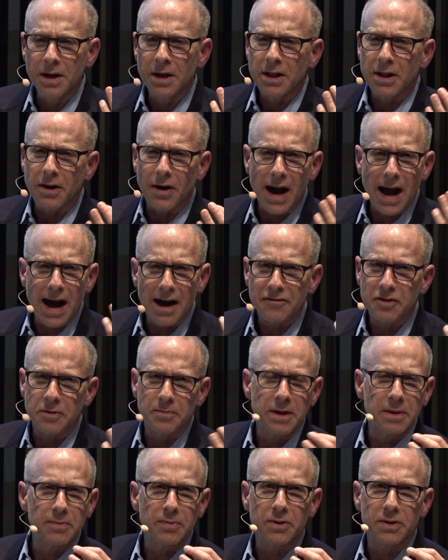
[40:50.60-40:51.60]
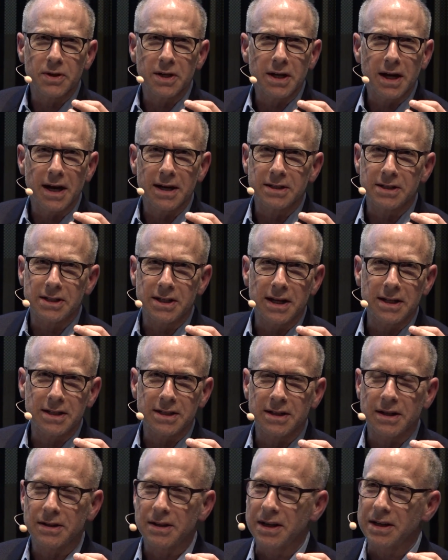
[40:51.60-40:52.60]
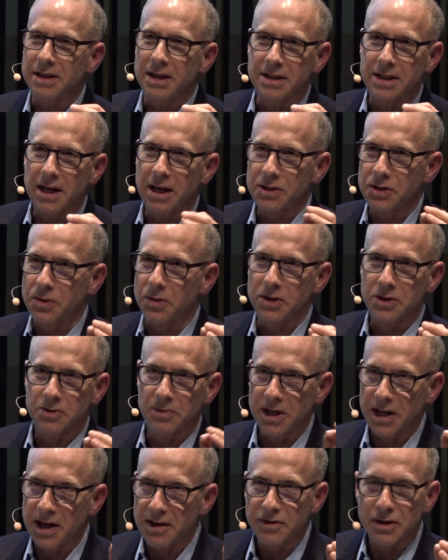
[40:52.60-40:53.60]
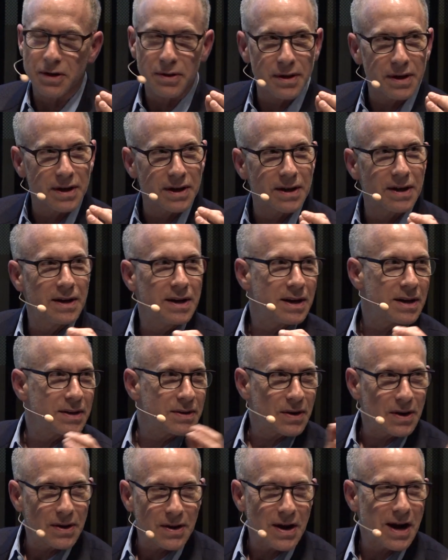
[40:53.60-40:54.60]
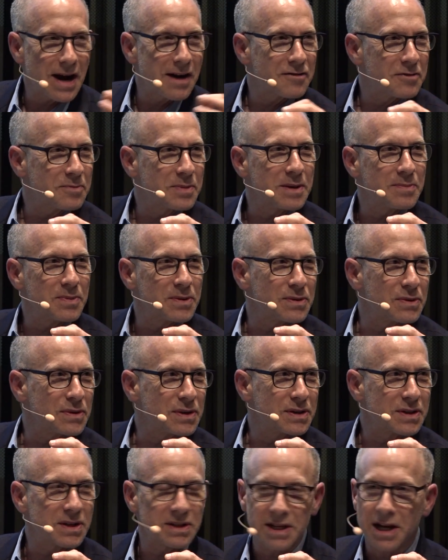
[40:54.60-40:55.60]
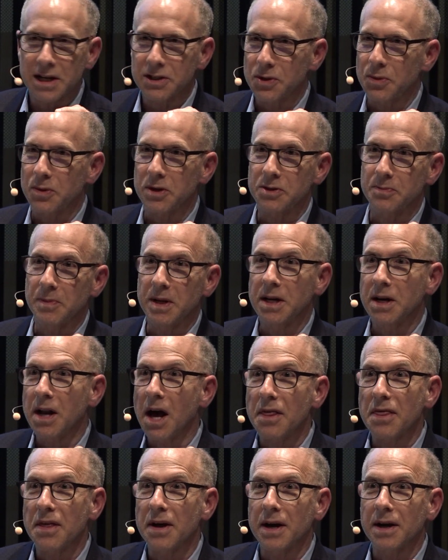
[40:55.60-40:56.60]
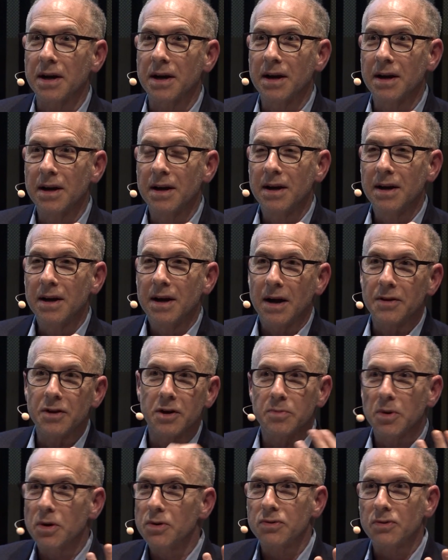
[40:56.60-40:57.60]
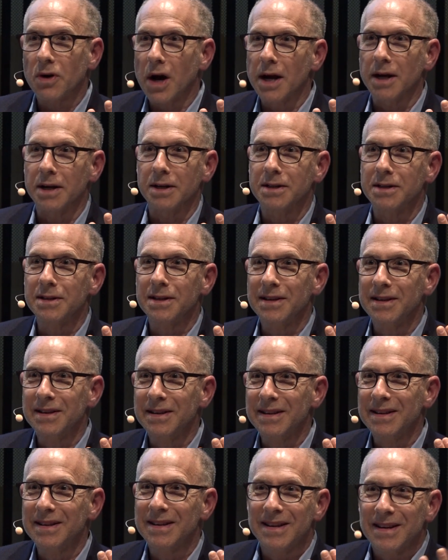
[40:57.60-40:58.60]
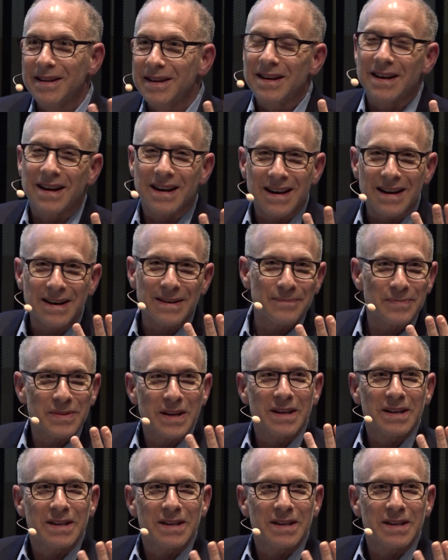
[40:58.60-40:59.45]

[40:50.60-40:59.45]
there are half the people in the United States that think that test scores mean everything, and there are other half of people who think that test scores mean nothing. And they're both right. And